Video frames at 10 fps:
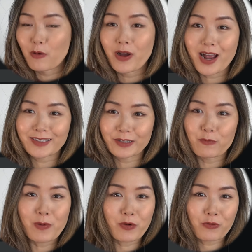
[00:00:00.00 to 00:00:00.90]
I will
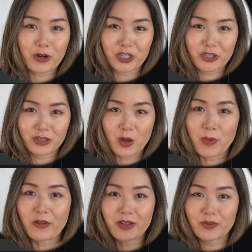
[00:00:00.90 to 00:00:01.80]
ask one more question
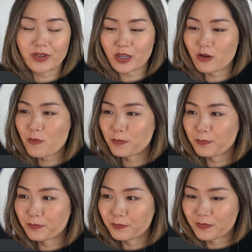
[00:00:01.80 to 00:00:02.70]
about this video.
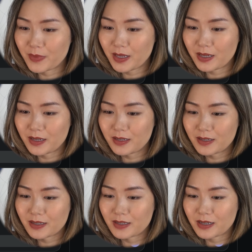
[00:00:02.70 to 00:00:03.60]

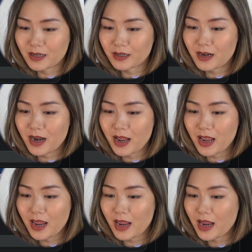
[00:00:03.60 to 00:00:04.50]
Is there
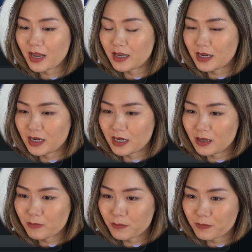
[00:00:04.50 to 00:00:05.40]
any